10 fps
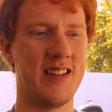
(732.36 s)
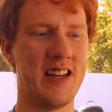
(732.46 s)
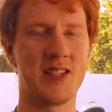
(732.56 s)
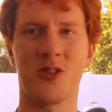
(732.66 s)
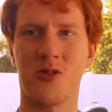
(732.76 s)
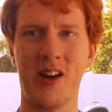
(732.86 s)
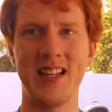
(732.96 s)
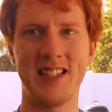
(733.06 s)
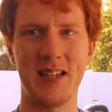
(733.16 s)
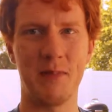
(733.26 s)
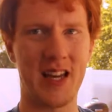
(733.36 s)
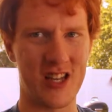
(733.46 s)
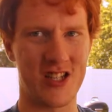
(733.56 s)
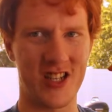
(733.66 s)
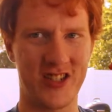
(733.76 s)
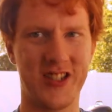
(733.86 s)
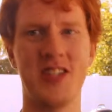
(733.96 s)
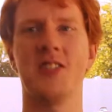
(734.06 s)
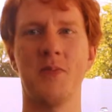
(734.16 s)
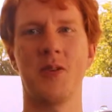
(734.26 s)
is crazy because
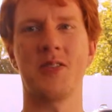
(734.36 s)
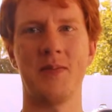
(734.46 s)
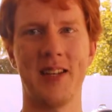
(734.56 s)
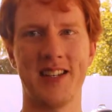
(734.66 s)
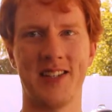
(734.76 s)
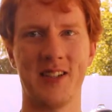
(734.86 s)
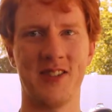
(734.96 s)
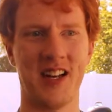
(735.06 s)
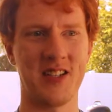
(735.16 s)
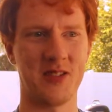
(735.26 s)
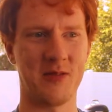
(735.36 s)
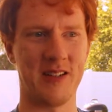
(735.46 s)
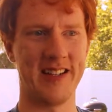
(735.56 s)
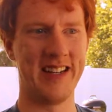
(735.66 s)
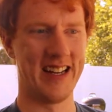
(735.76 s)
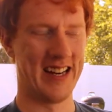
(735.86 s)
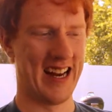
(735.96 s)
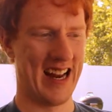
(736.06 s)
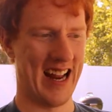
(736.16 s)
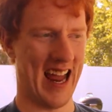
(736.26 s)
she's supposed to be the secret agent one.
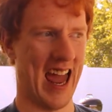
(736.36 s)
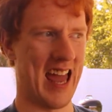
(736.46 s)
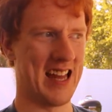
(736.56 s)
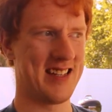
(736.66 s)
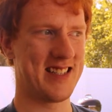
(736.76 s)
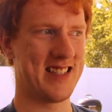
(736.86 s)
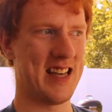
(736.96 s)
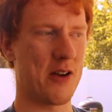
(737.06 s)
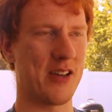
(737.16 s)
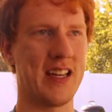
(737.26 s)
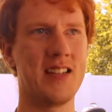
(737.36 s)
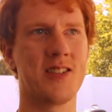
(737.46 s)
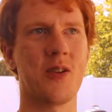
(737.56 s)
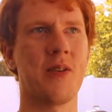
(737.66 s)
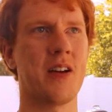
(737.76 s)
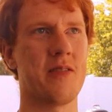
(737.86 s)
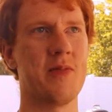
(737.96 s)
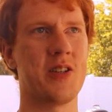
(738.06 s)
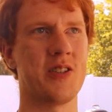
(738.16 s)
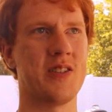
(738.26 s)
And now he's going on
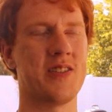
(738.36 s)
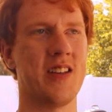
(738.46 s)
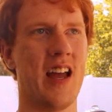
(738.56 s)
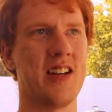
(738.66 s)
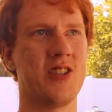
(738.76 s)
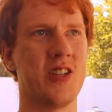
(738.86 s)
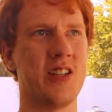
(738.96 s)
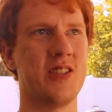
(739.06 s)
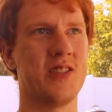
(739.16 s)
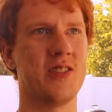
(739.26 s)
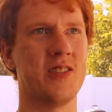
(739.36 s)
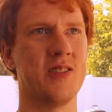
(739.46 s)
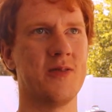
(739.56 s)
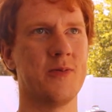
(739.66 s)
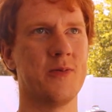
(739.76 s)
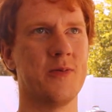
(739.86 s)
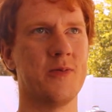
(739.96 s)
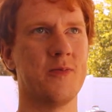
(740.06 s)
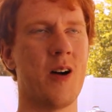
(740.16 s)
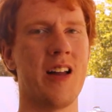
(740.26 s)
missions and she's,
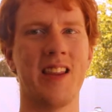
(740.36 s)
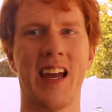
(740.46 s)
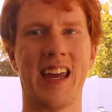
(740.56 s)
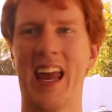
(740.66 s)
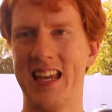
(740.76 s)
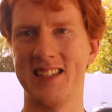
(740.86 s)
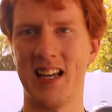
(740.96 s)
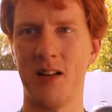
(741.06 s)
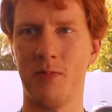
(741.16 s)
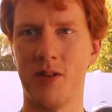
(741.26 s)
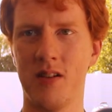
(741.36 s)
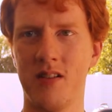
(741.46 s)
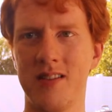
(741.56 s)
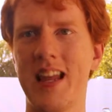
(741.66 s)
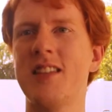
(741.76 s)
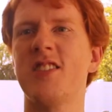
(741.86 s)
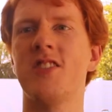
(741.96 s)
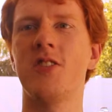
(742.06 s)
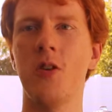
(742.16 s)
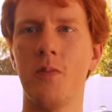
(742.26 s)
what, like his helper? That's
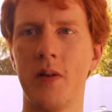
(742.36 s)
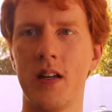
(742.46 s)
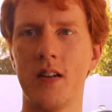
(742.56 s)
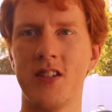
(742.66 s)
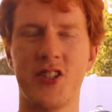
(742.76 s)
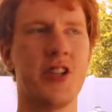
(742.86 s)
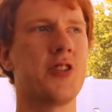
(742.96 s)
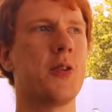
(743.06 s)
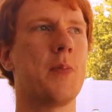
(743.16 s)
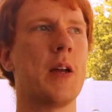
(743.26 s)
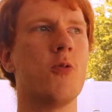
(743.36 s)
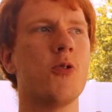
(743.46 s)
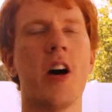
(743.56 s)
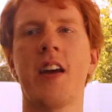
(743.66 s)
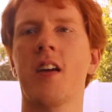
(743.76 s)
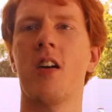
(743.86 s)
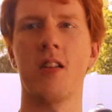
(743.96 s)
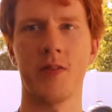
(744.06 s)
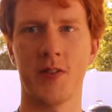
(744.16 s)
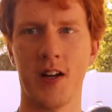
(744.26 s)
stupid. She should be running
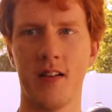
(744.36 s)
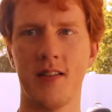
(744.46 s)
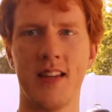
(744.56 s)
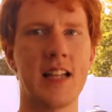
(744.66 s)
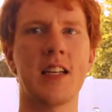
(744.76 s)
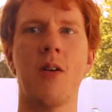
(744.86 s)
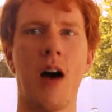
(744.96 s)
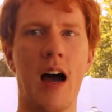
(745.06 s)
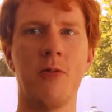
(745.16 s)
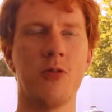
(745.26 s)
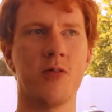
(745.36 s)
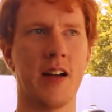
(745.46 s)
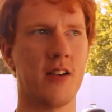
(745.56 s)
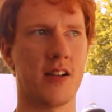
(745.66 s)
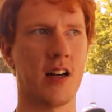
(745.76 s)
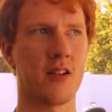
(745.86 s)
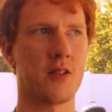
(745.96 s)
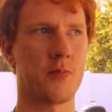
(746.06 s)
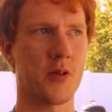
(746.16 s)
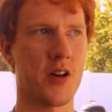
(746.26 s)
all of Gun. That's how I would write her
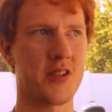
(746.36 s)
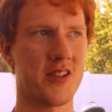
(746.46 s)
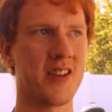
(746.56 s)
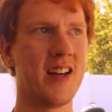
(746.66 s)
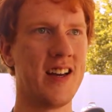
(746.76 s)
character progression.